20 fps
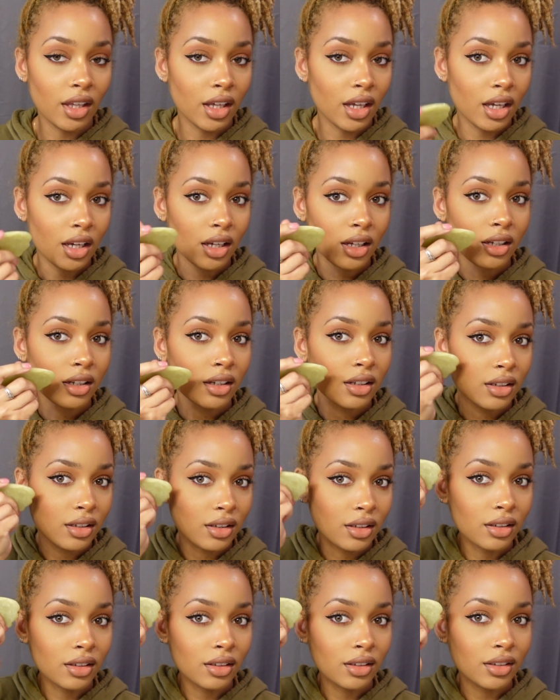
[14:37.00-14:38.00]
thing.
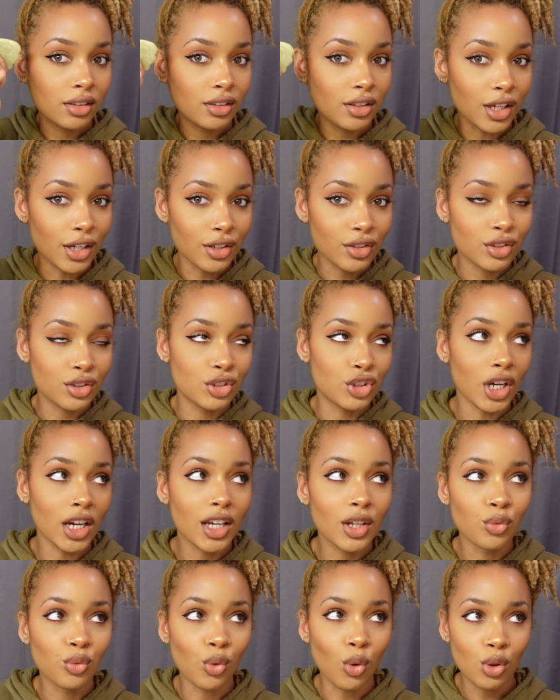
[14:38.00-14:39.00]
There's
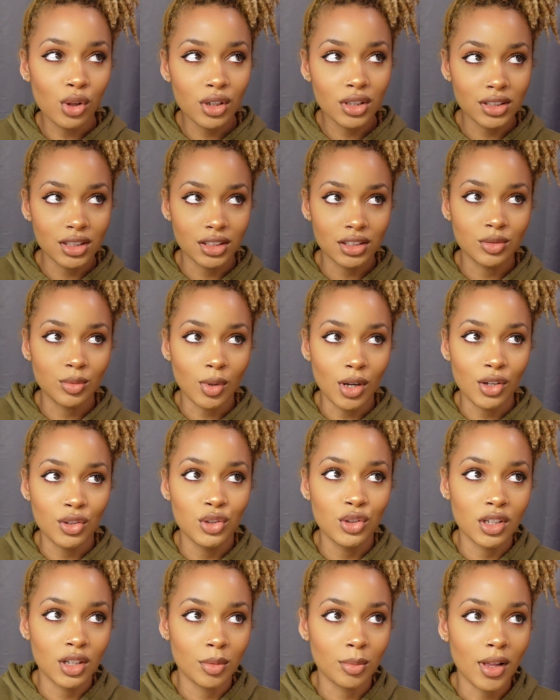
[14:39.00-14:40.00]
jade rollers as well.
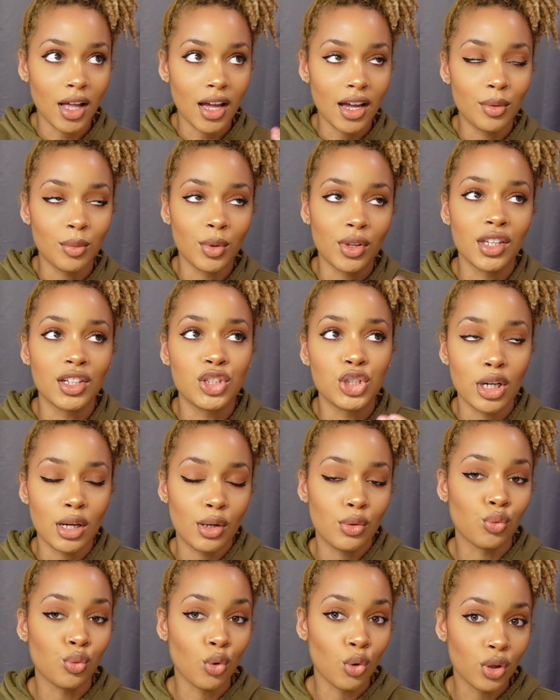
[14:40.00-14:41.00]
You can apply it with a
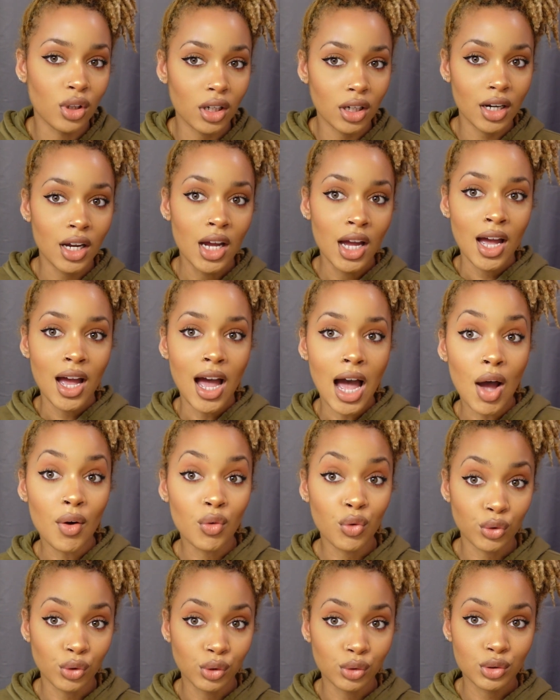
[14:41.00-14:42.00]
jade roller. I
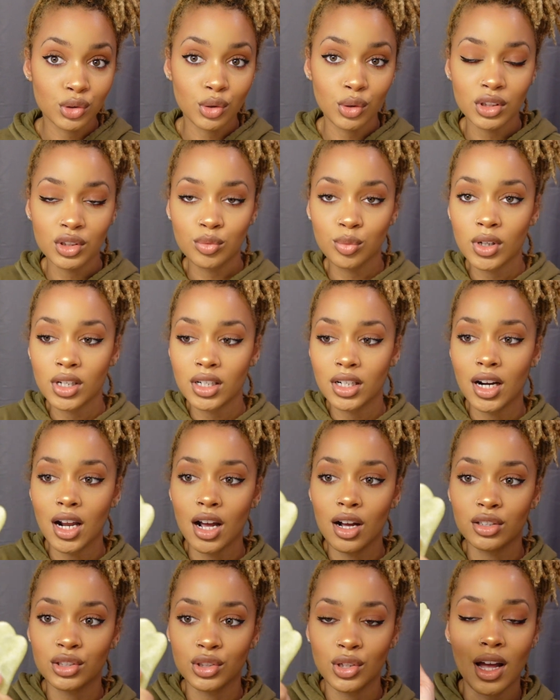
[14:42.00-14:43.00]
have a rose quartz one, and I
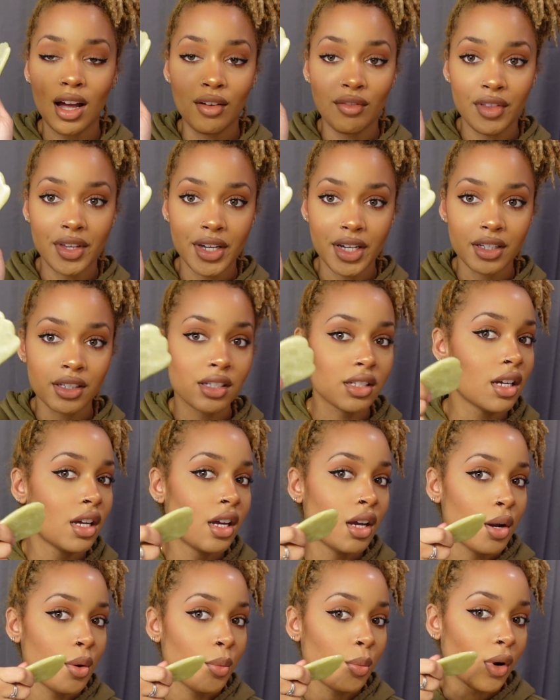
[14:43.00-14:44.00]
also have this
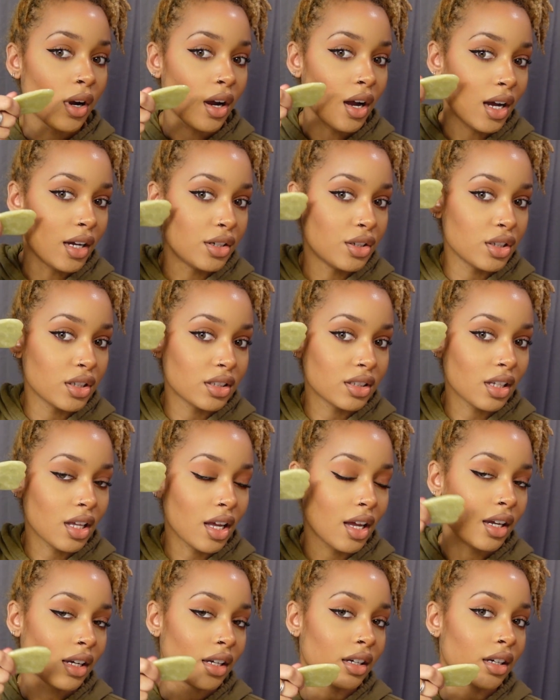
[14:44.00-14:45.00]
where I just
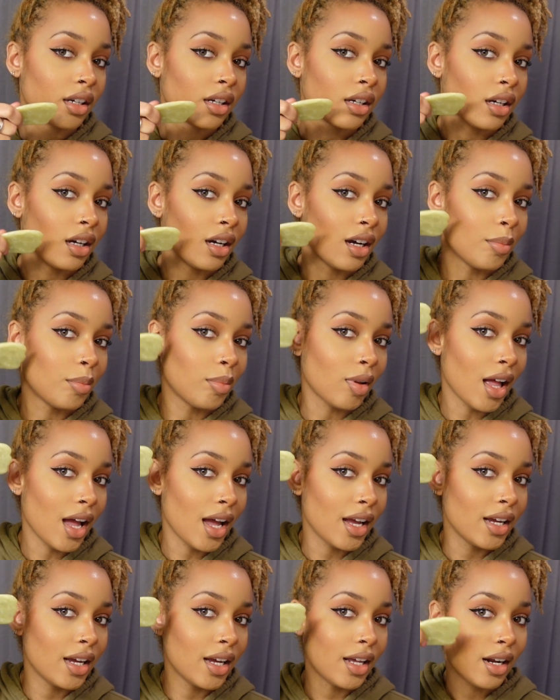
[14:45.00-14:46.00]
like
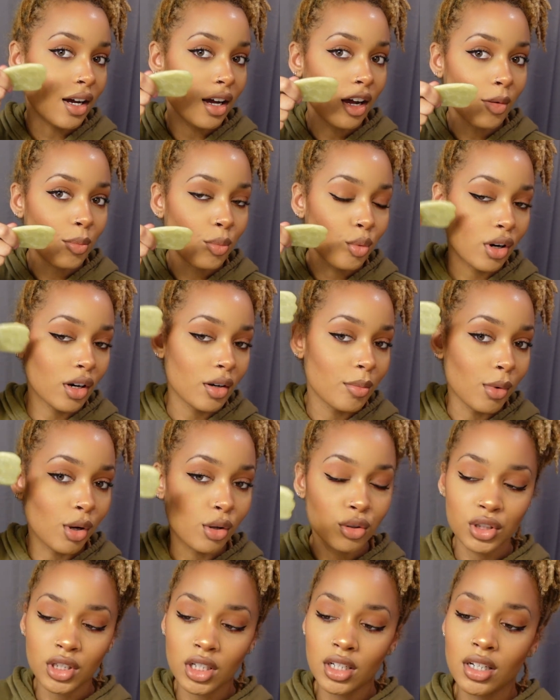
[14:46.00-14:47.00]
apply it in an upward
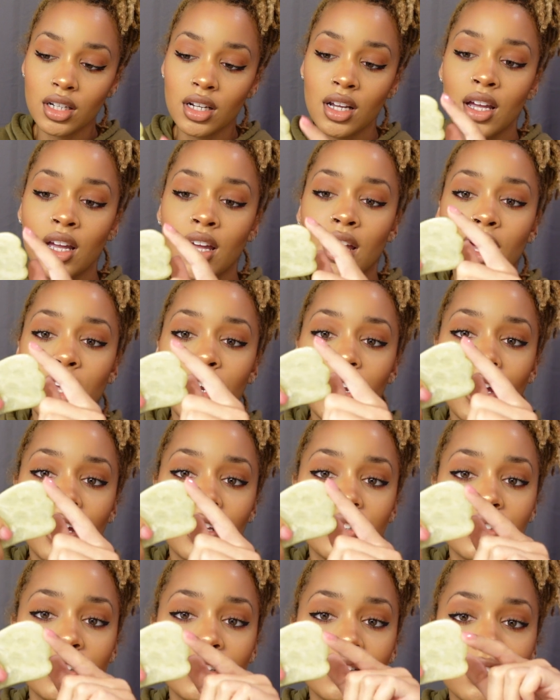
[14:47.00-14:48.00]
motion, and it
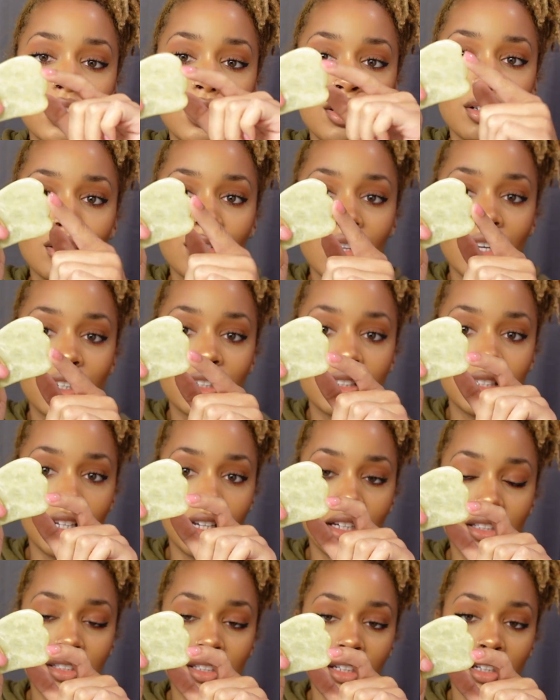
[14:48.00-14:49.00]
has these little like
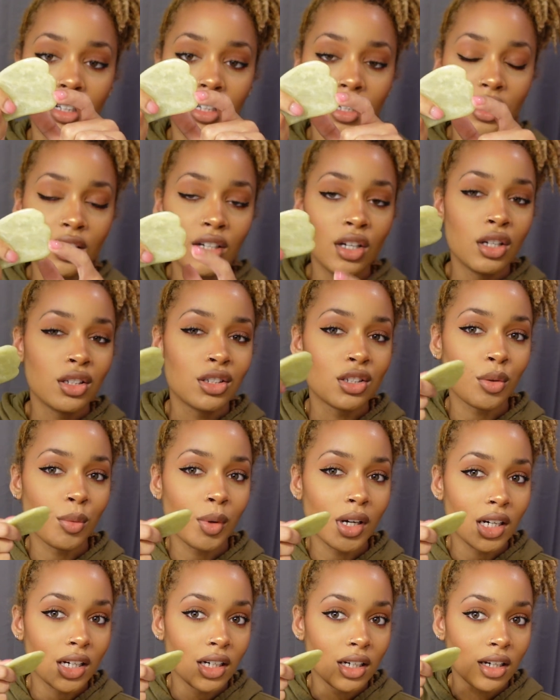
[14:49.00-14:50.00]
digs in it to
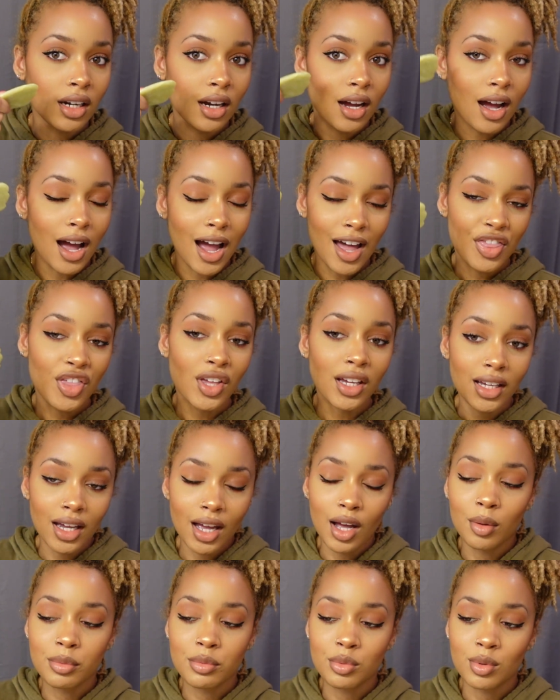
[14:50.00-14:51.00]
where I think it
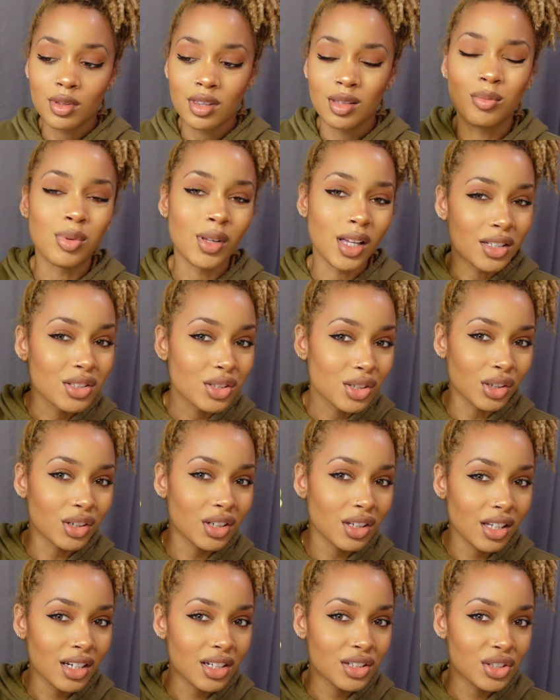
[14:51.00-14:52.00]
helps with the blood
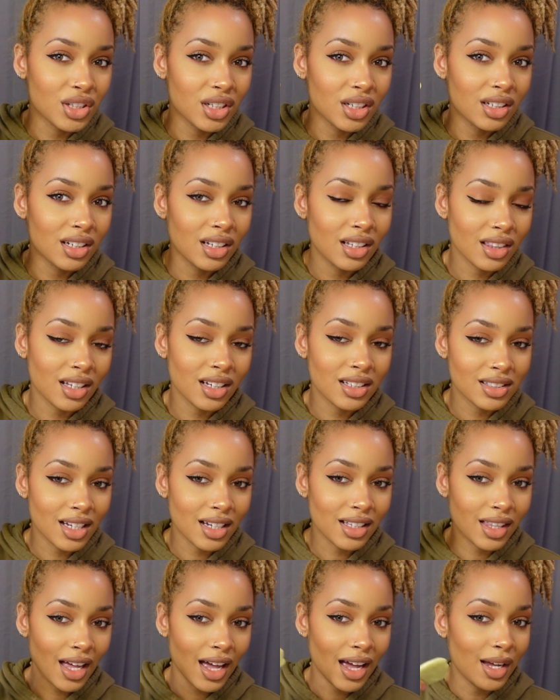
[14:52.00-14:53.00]
circulation and things
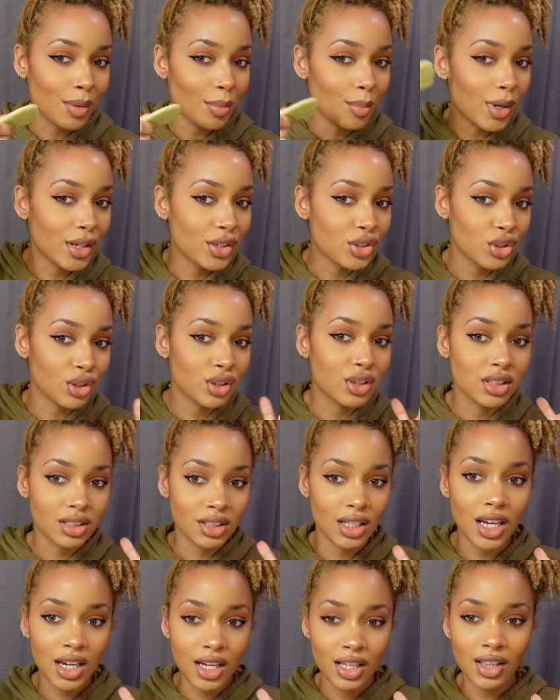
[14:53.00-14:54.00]
like that, and makes your
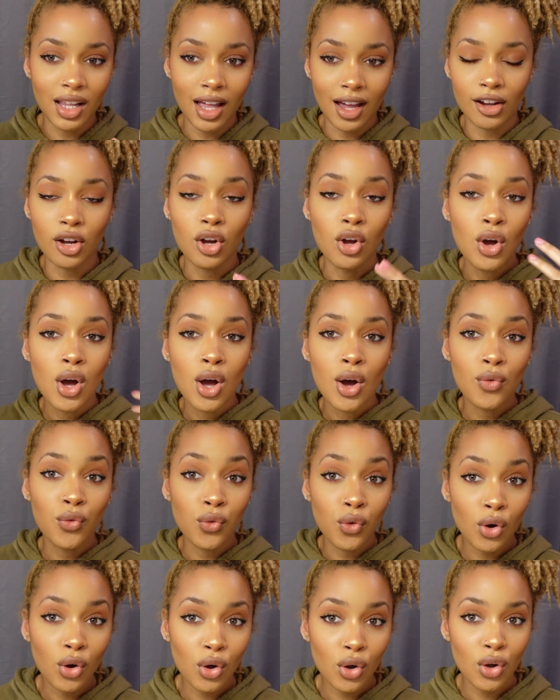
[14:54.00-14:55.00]
skin like
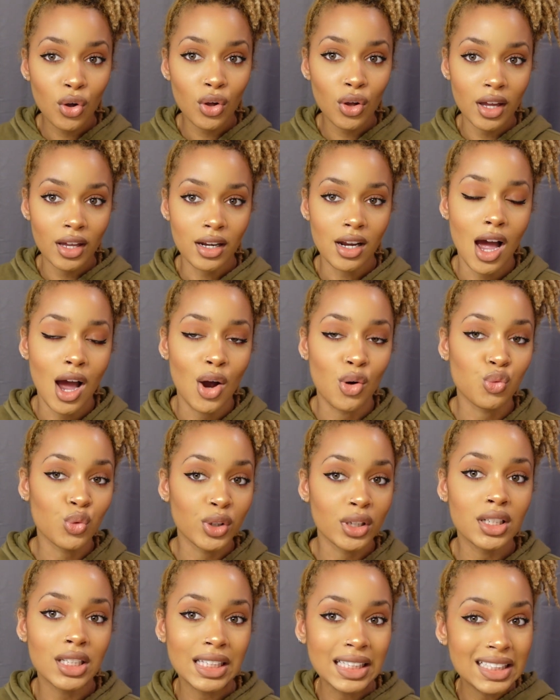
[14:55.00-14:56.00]
full and not
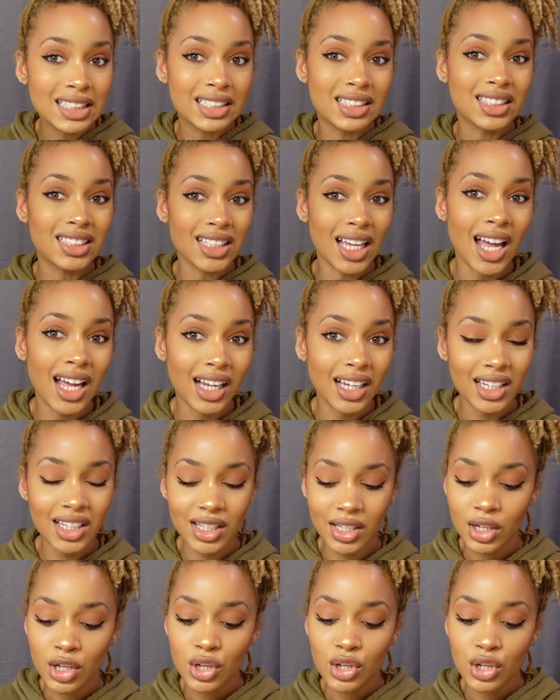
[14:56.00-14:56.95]
wrinkly and saggy.